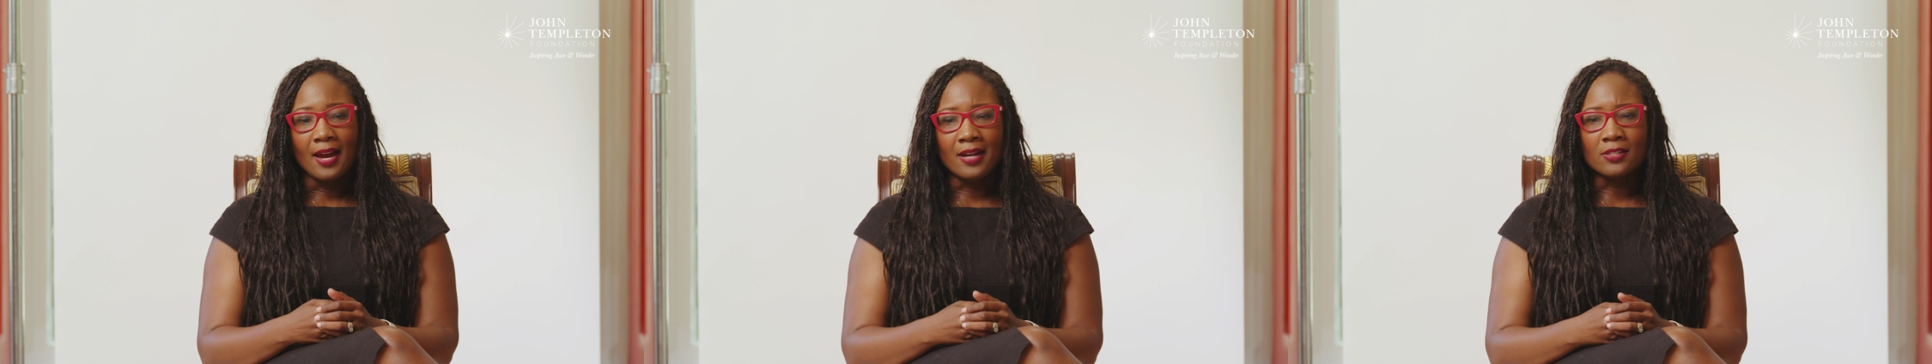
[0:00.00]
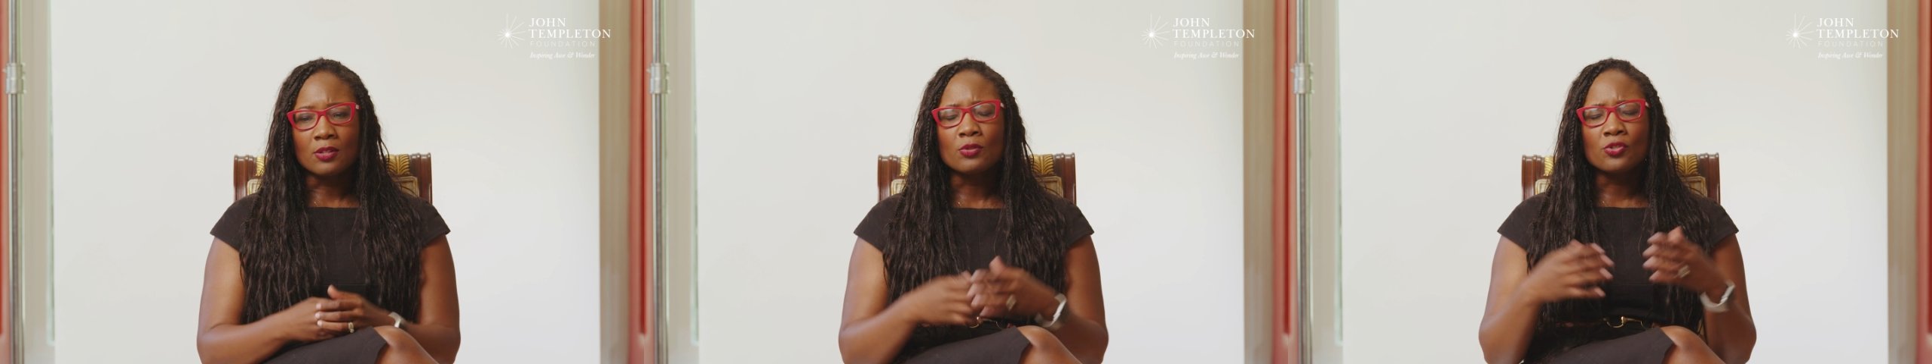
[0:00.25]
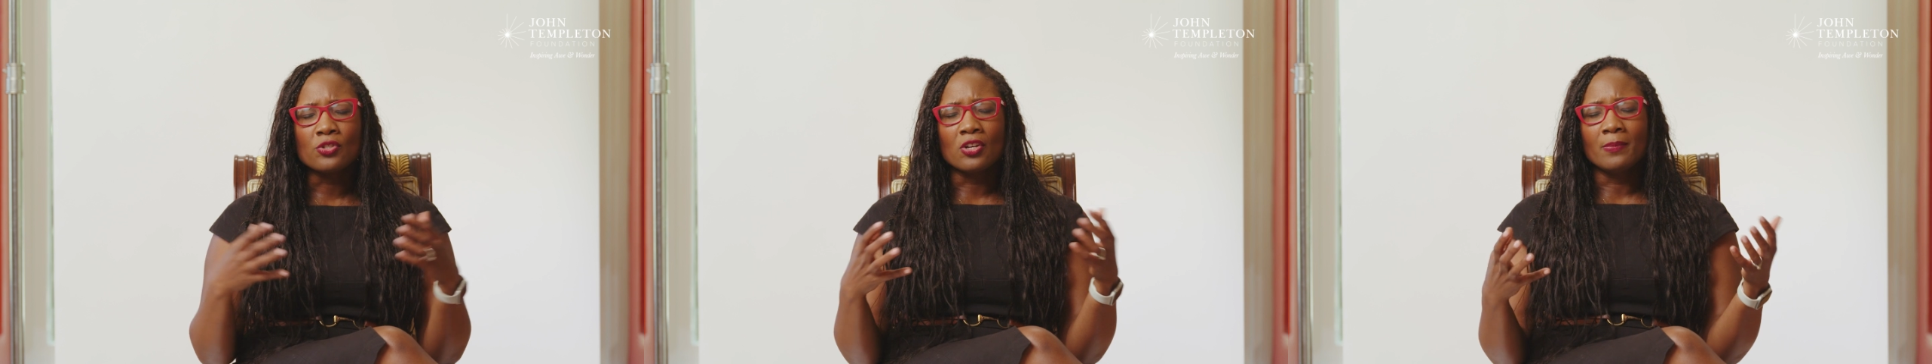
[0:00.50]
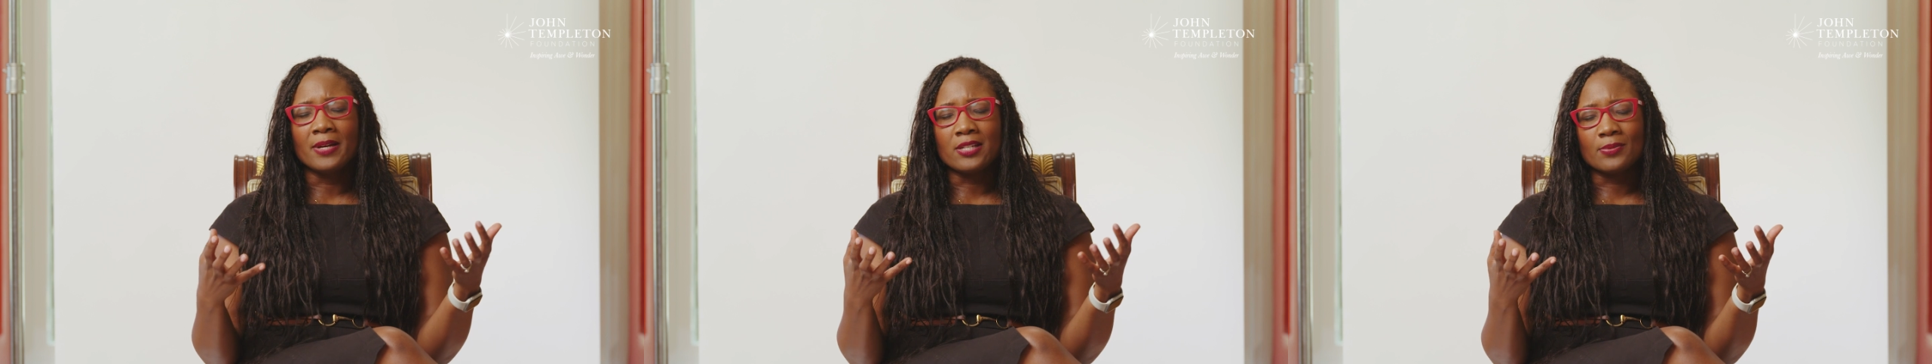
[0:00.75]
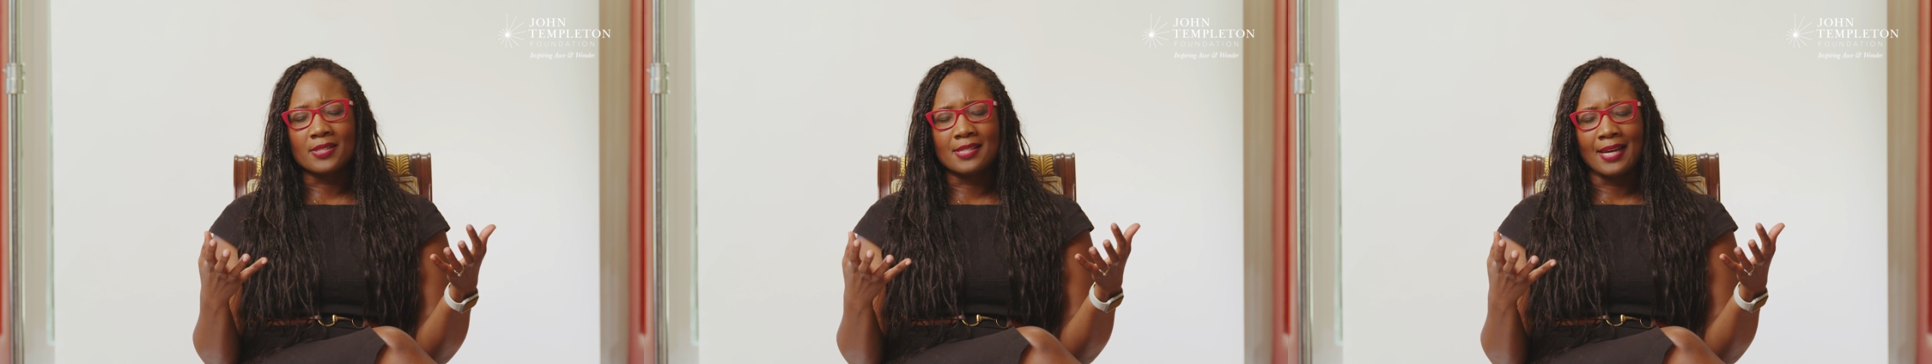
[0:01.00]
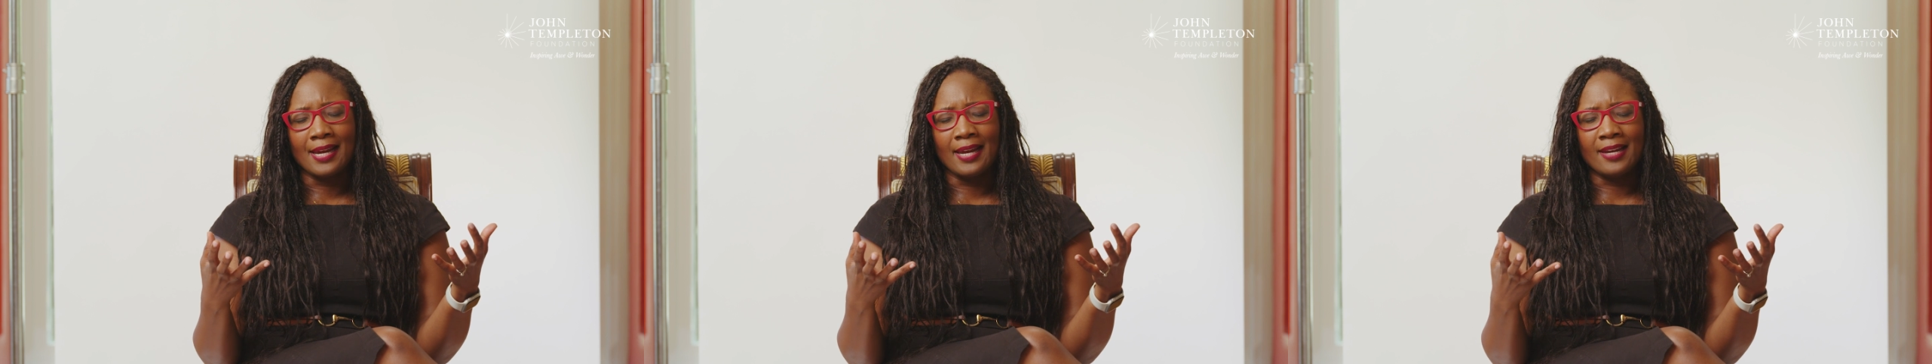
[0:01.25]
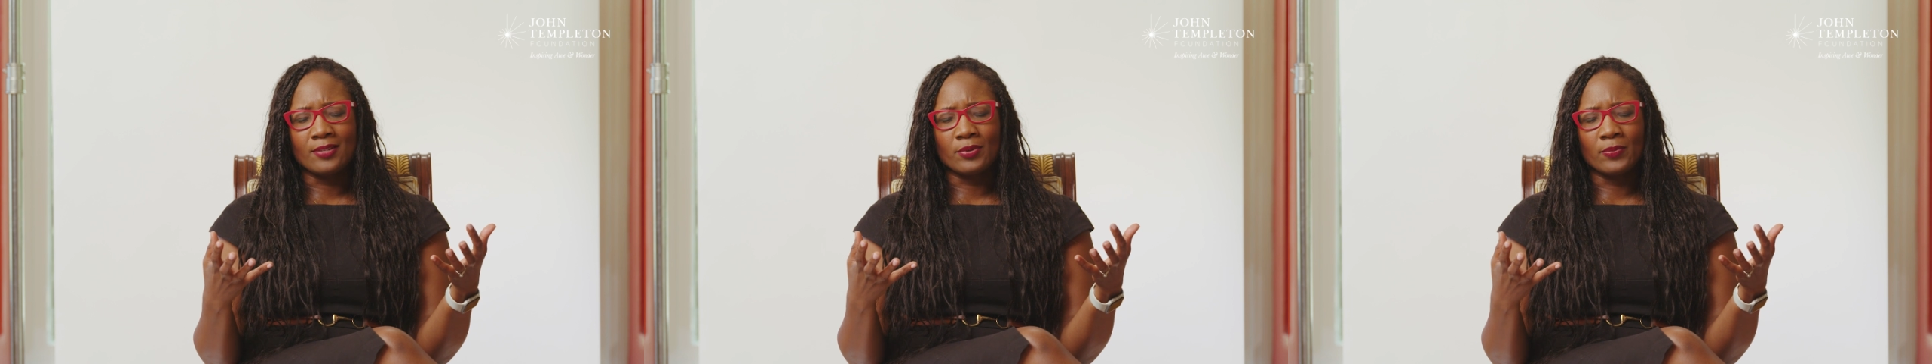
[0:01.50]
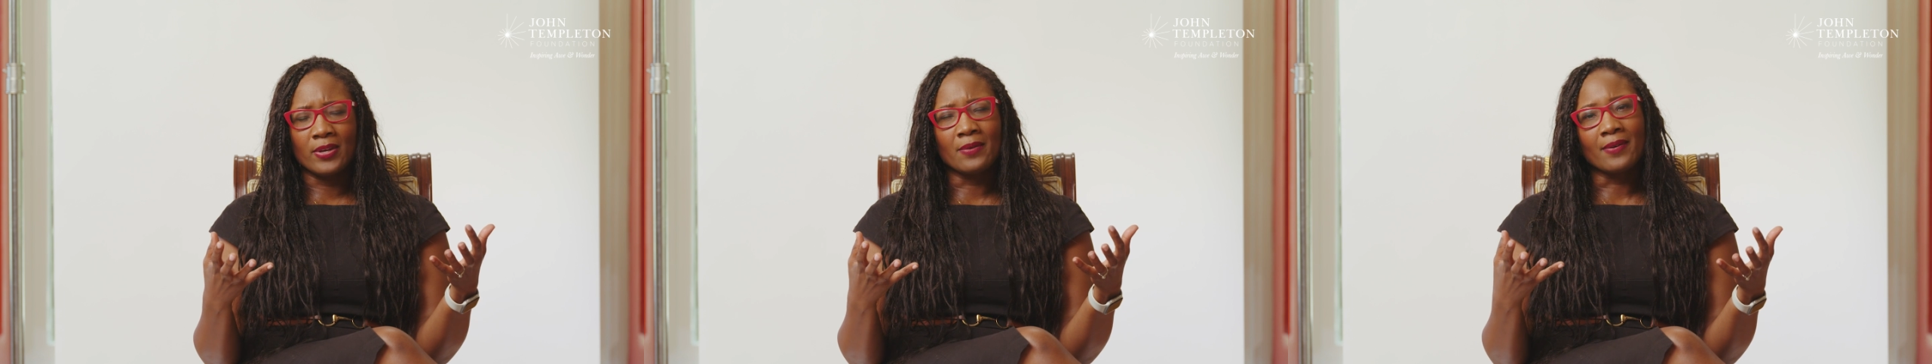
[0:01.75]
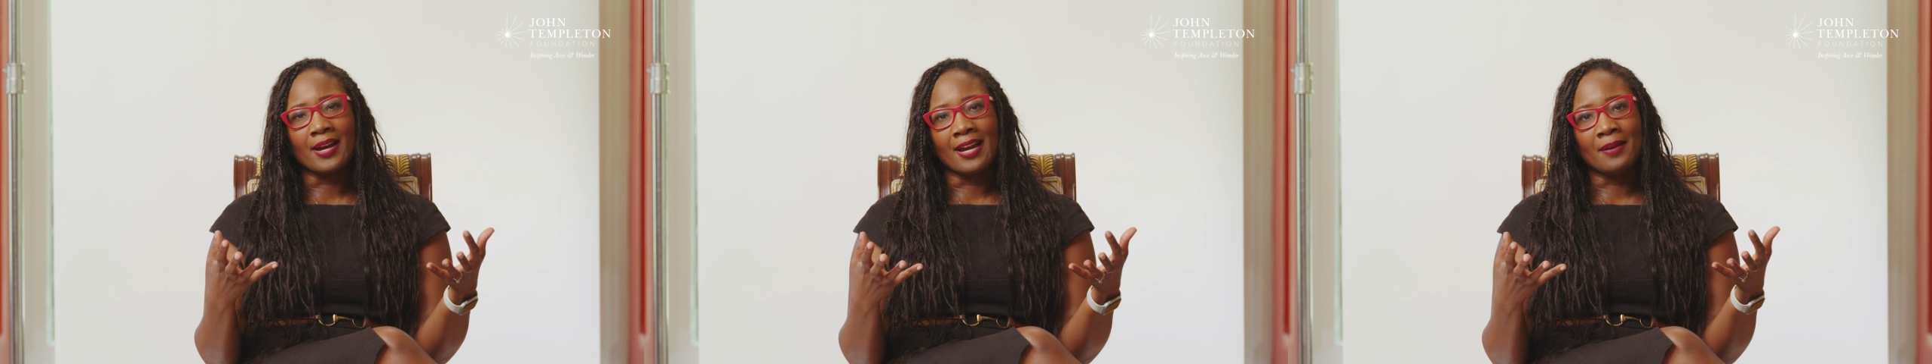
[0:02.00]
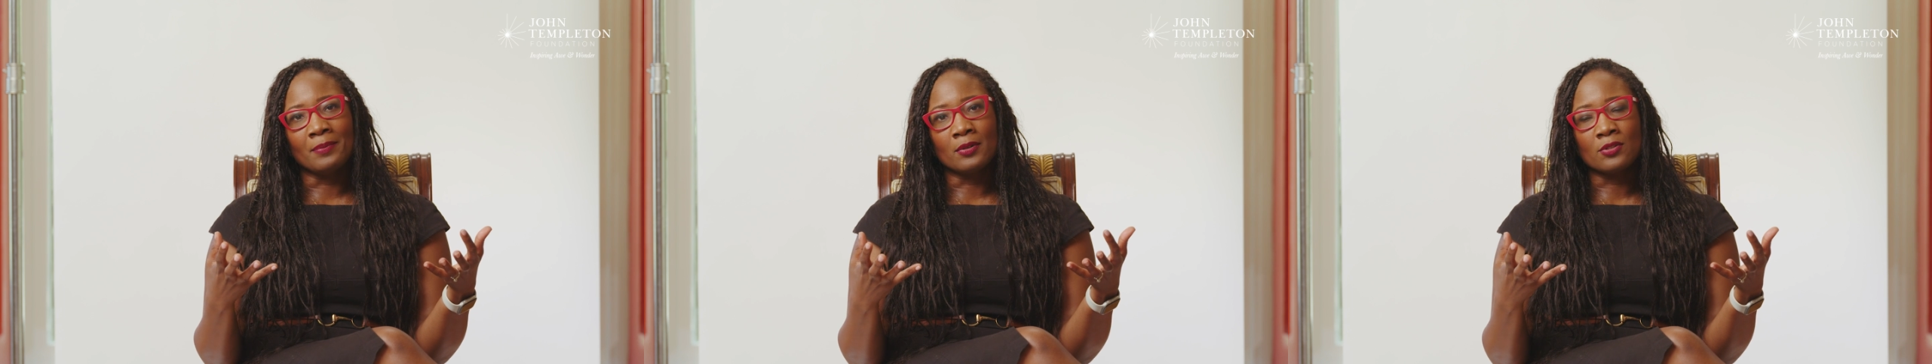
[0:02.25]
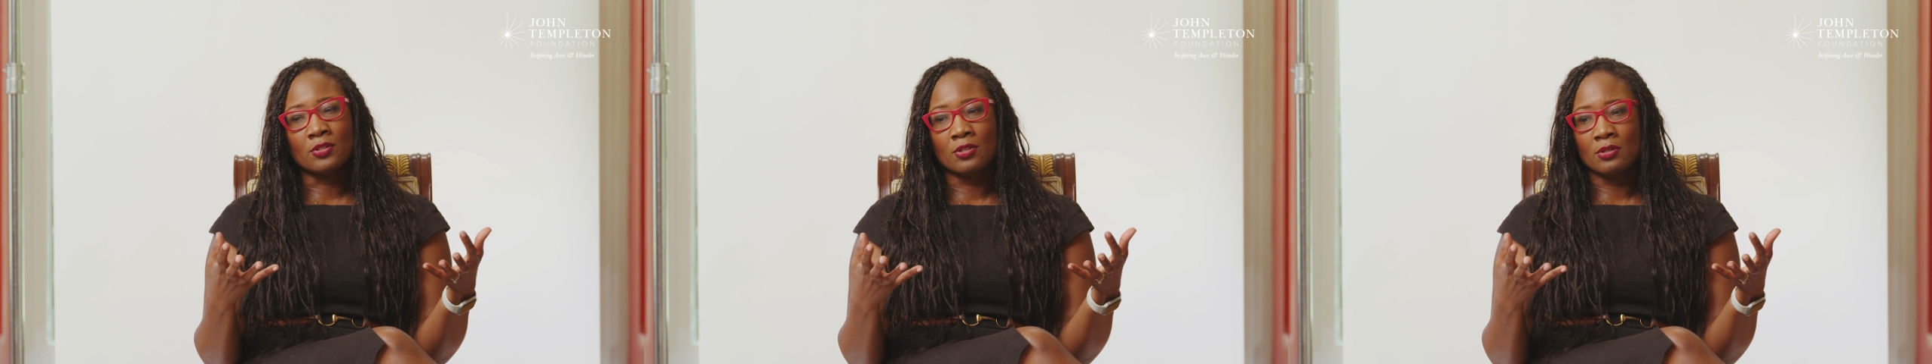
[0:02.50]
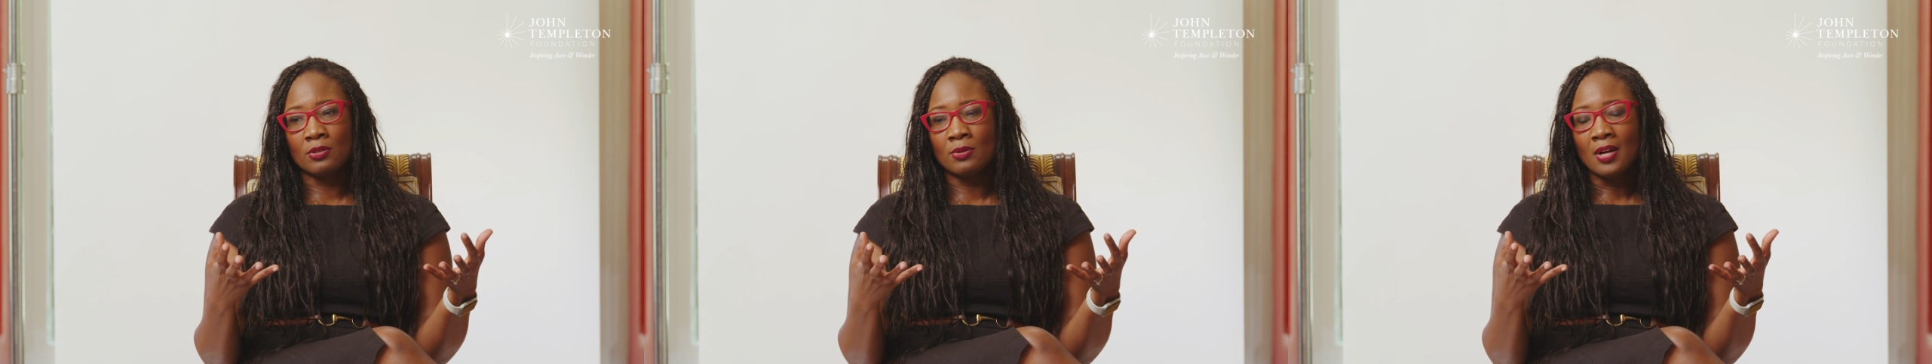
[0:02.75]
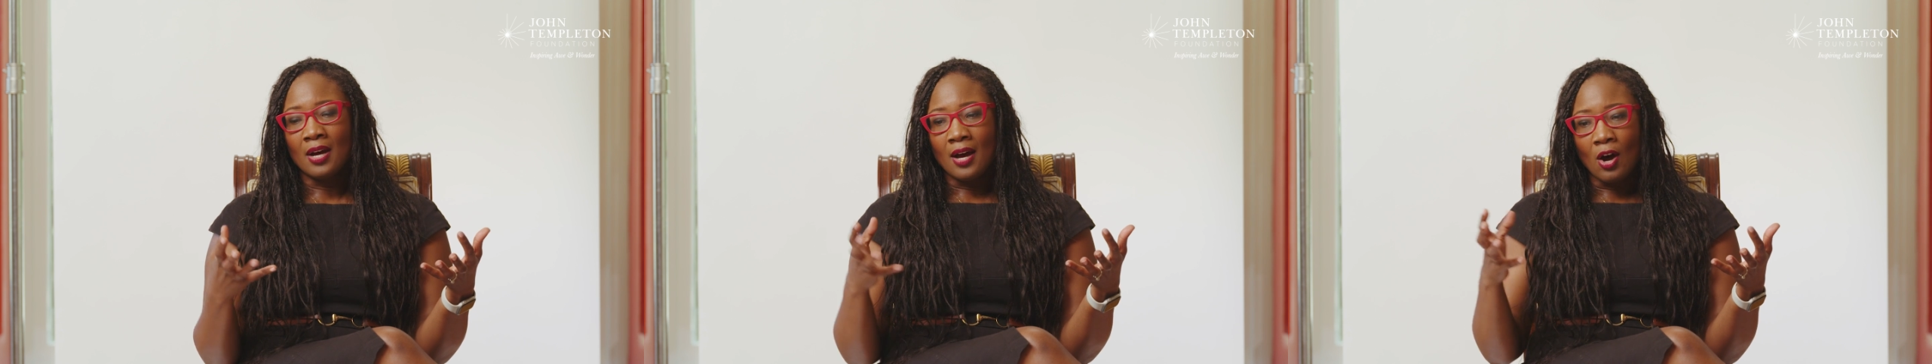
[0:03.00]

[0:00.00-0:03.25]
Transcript: And so, so much was gained when we were able to